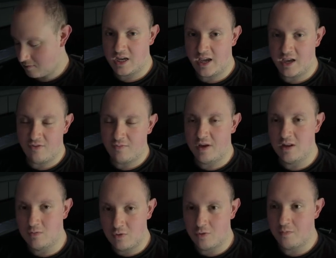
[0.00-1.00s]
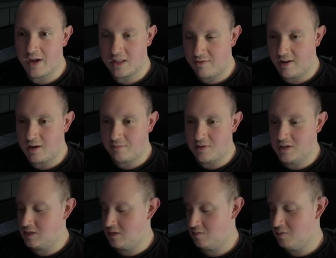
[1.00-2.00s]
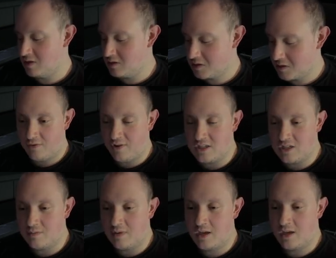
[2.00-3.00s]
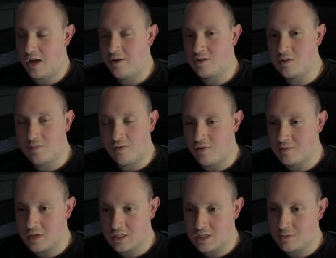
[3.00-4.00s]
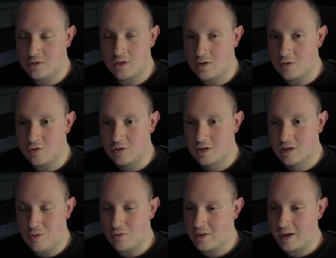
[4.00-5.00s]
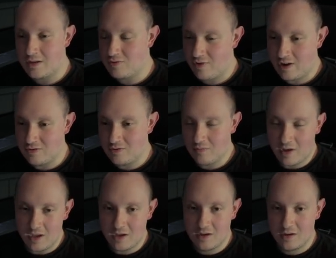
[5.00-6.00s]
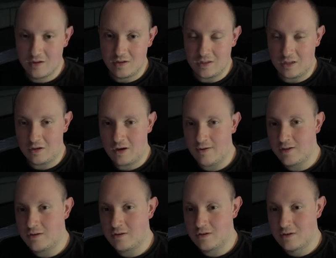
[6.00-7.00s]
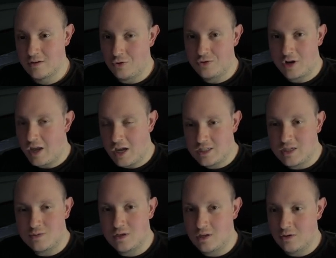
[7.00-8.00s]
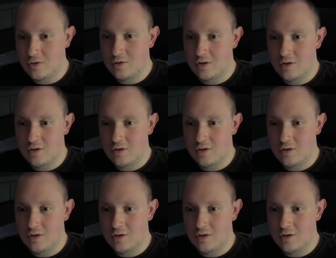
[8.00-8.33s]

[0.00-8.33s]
Yeah, I have many more bad relic pieces, but if I see my character performs exceptionally good, why would I try to make that character ultra exceptionally good?